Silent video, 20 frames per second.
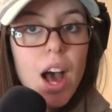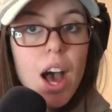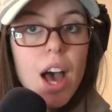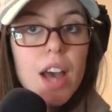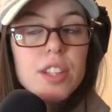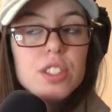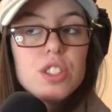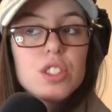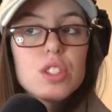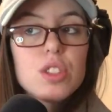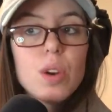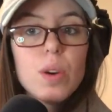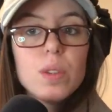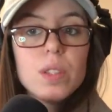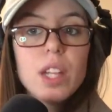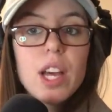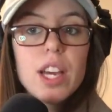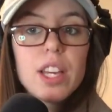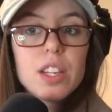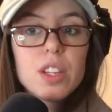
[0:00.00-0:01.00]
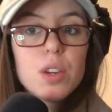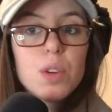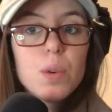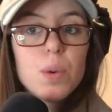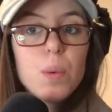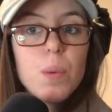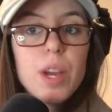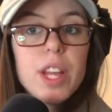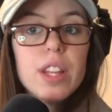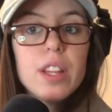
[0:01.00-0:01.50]
I just don't like
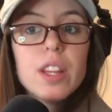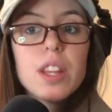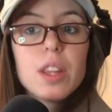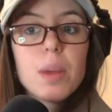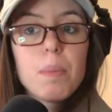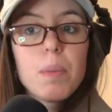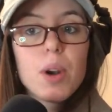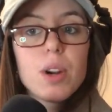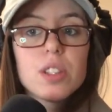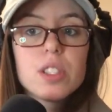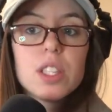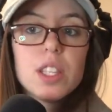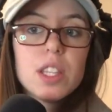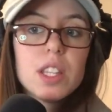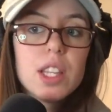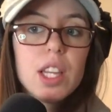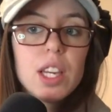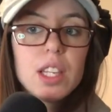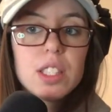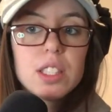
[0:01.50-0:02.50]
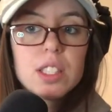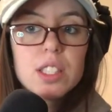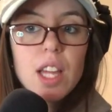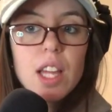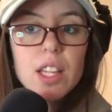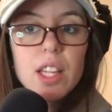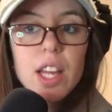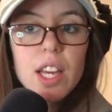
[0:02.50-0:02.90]
when the person thinks that